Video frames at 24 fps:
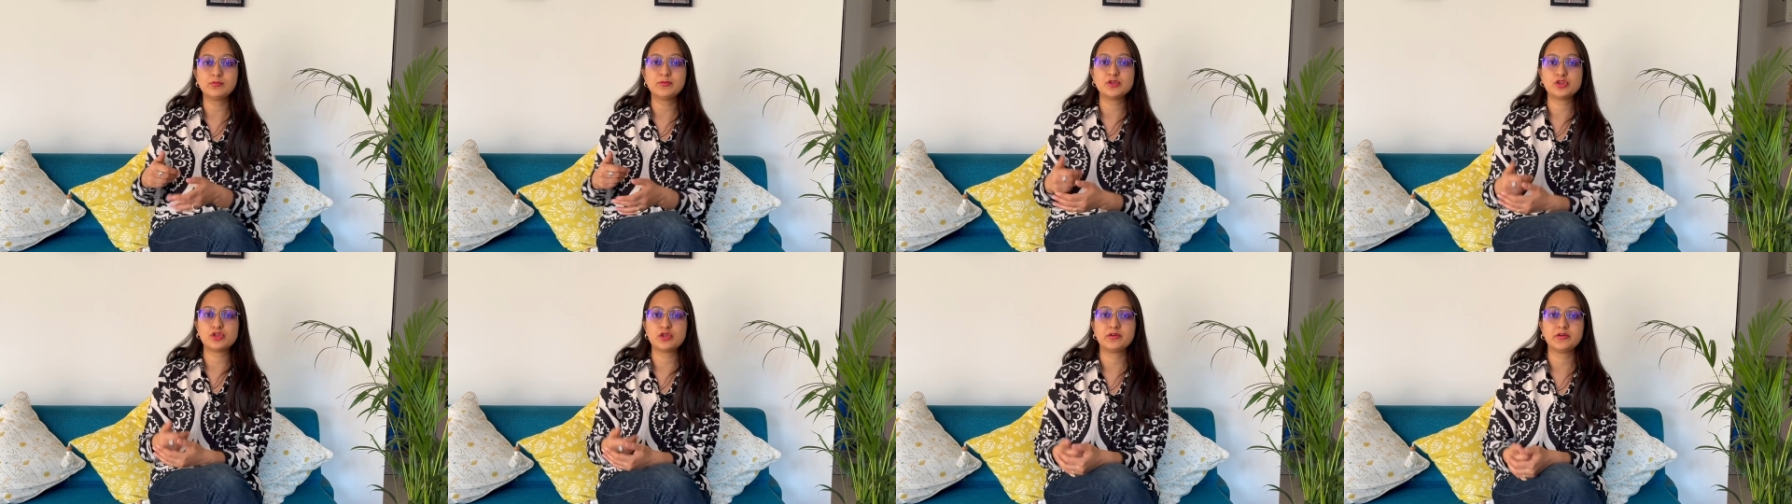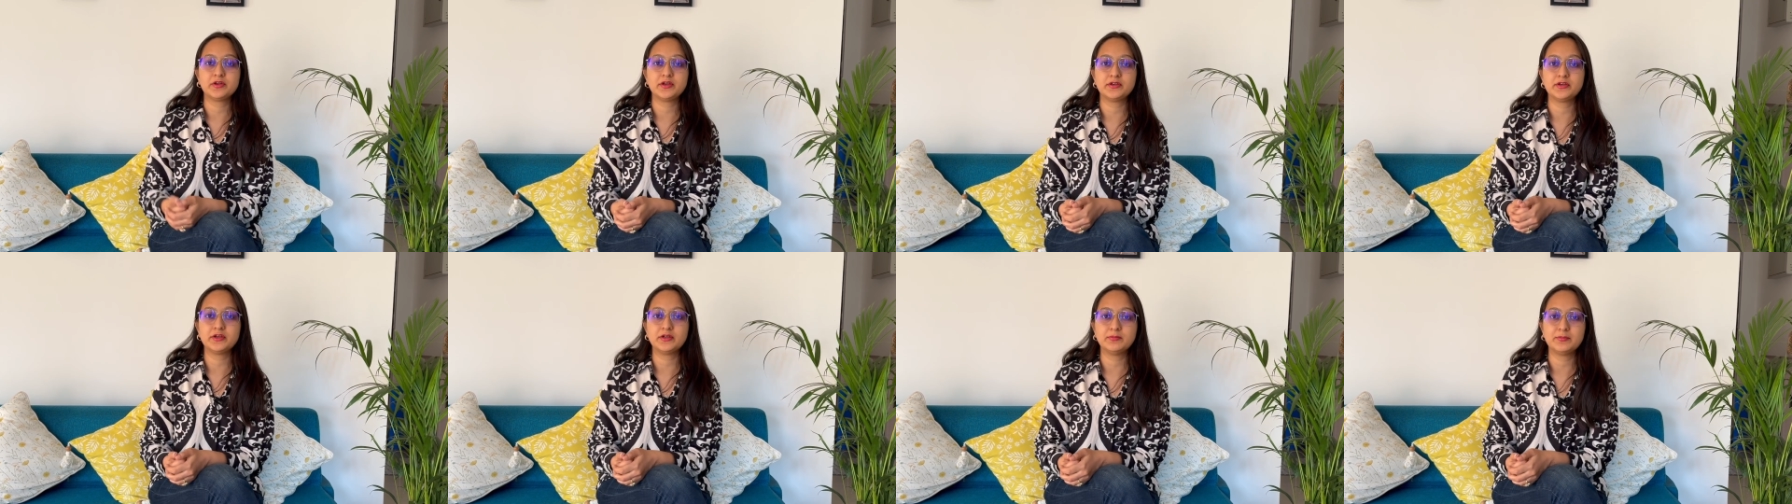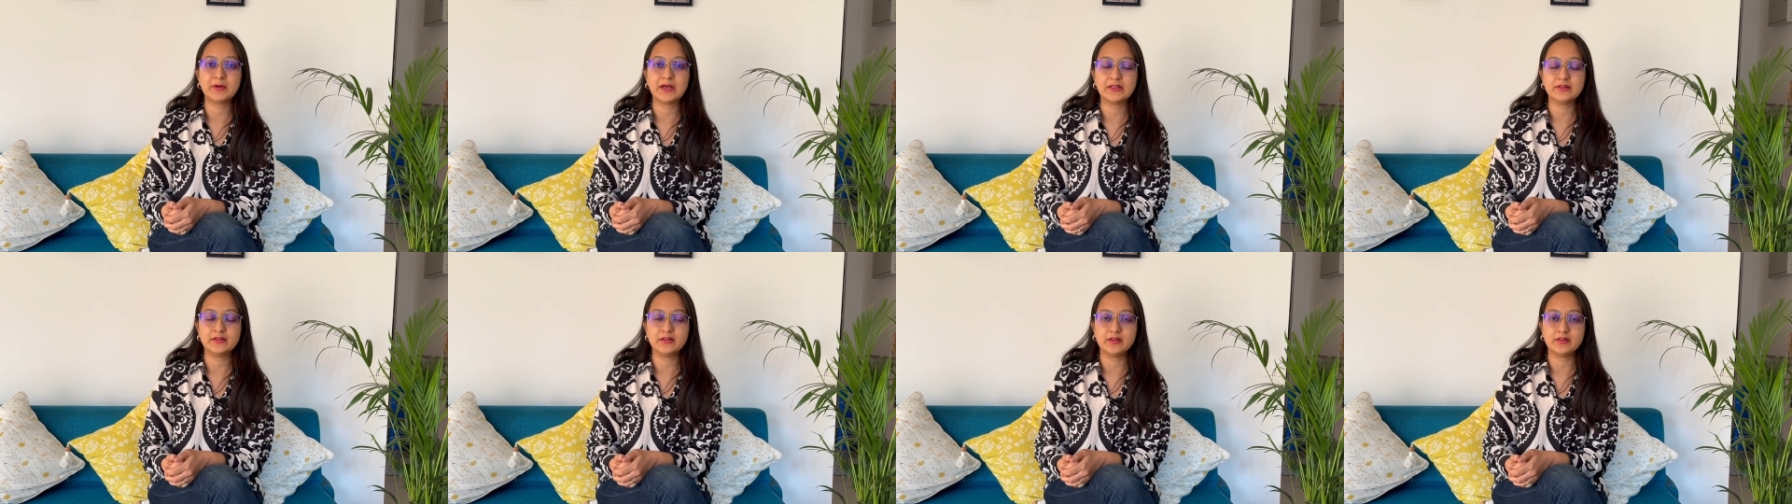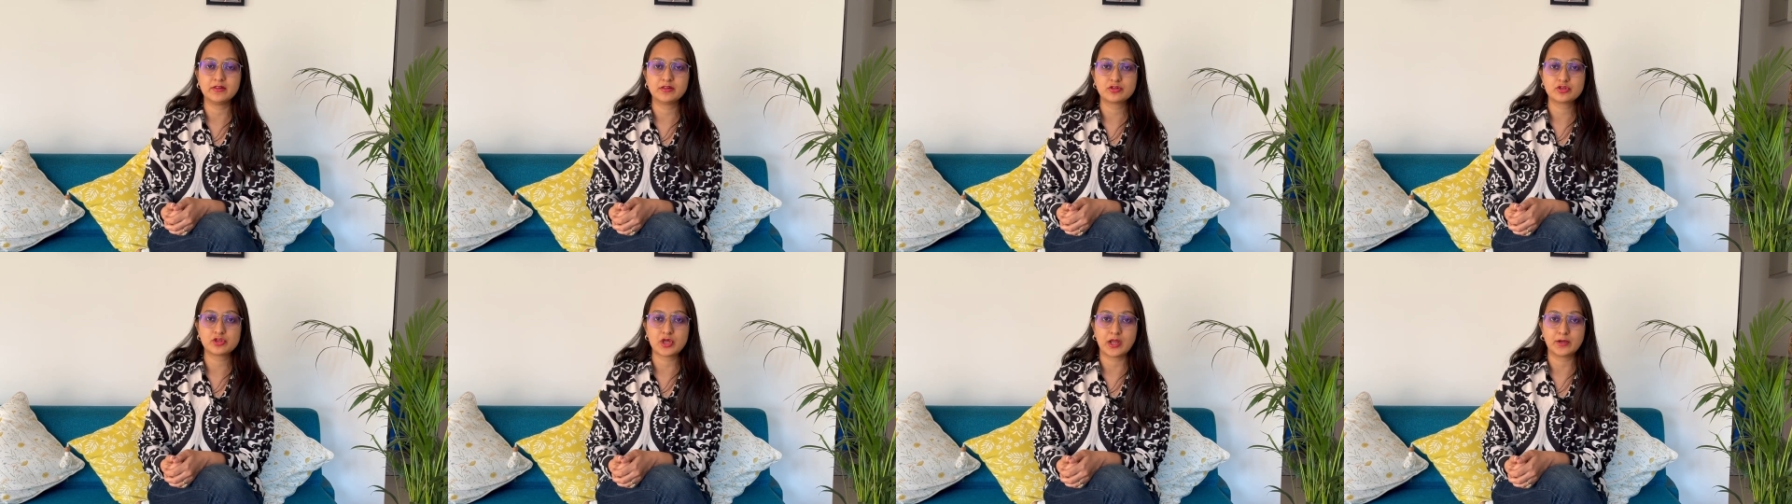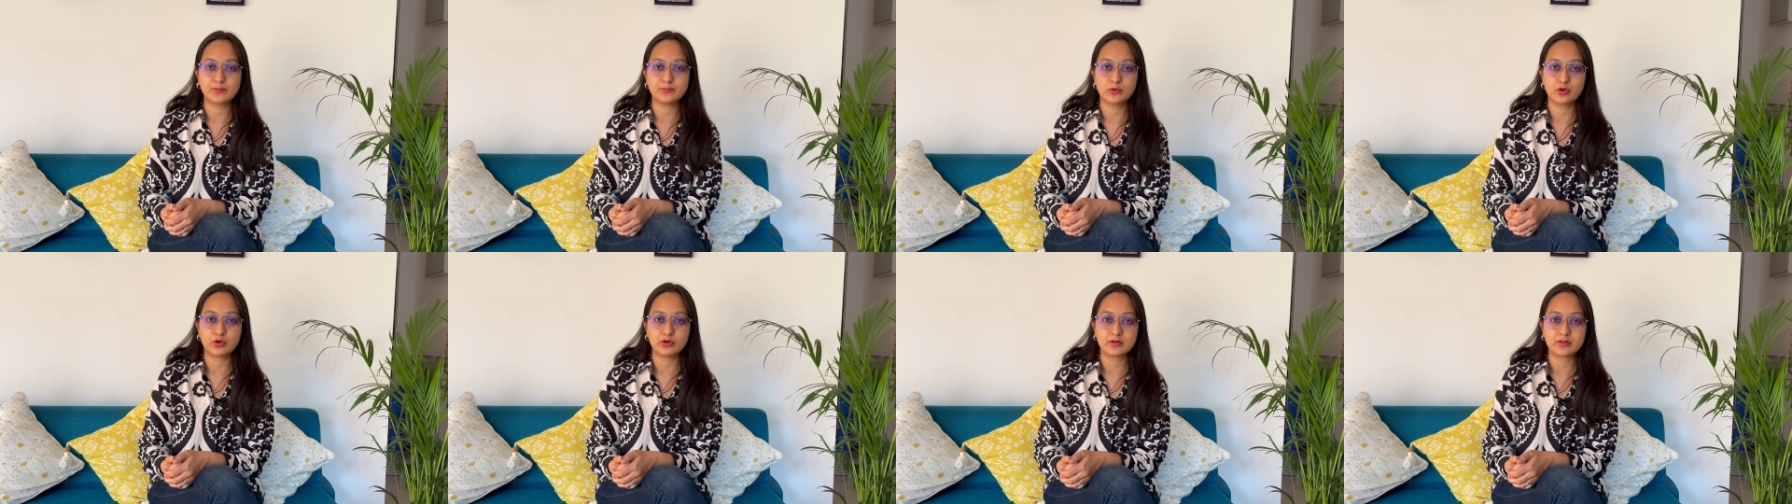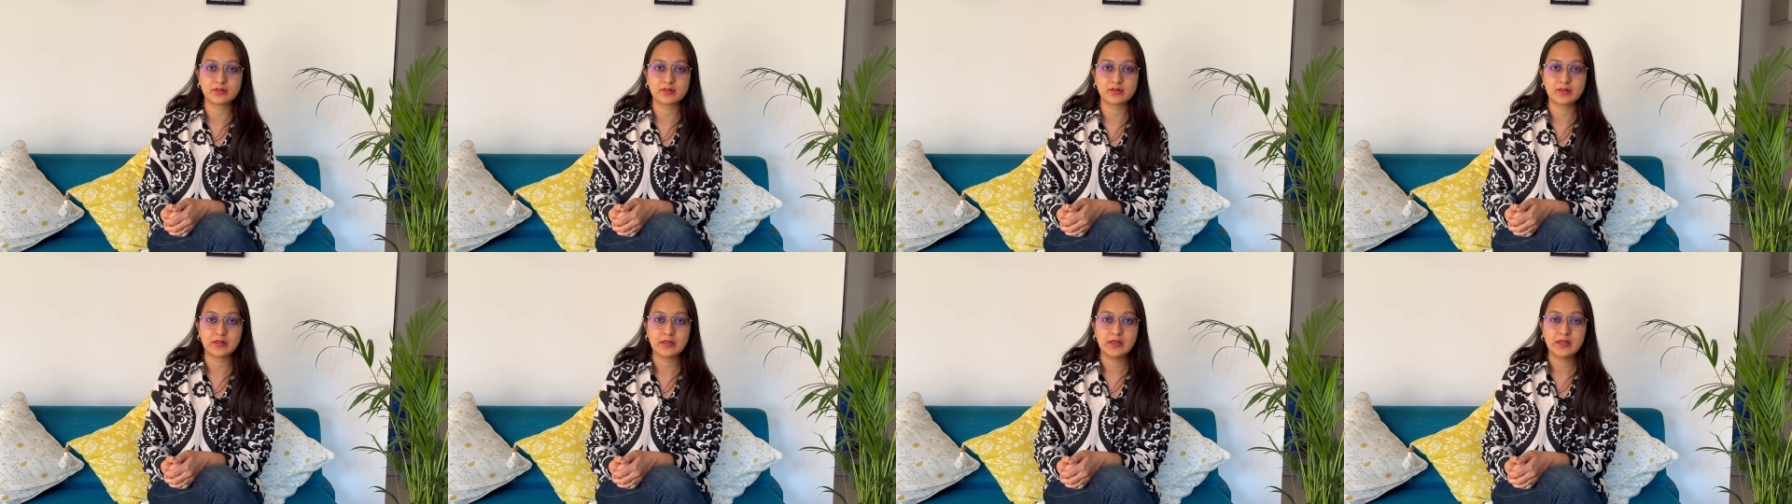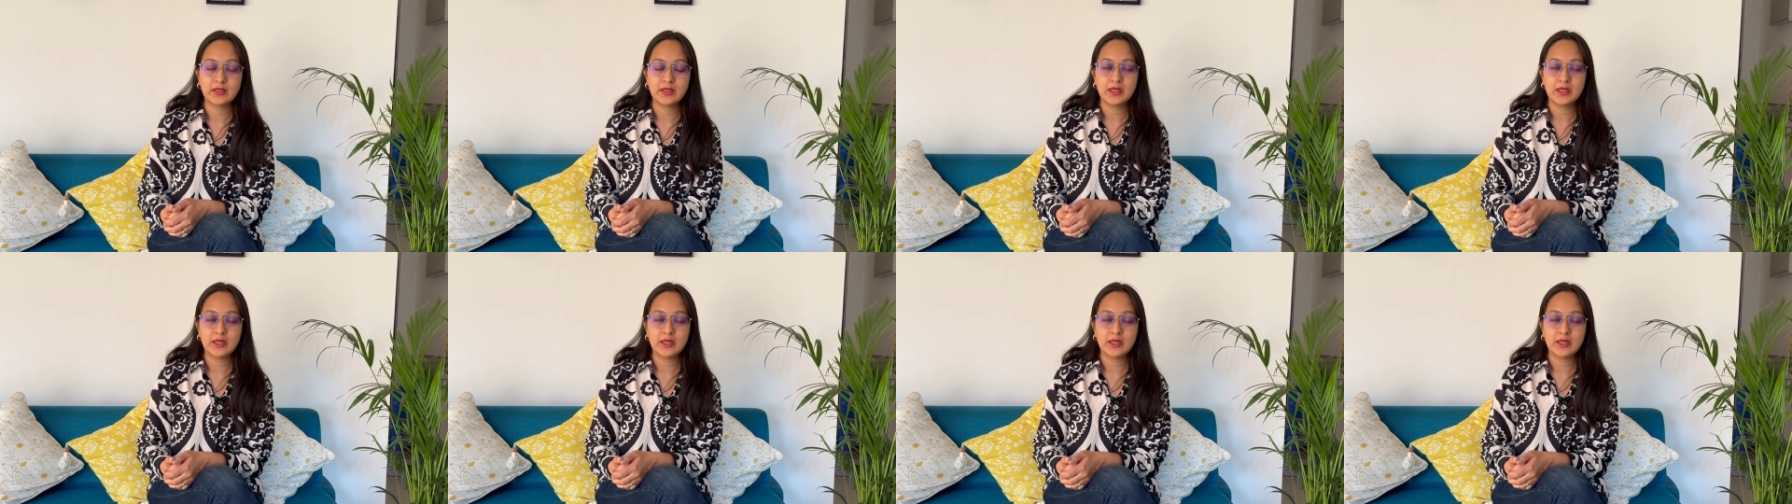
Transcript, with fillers: be generated by these chatbots.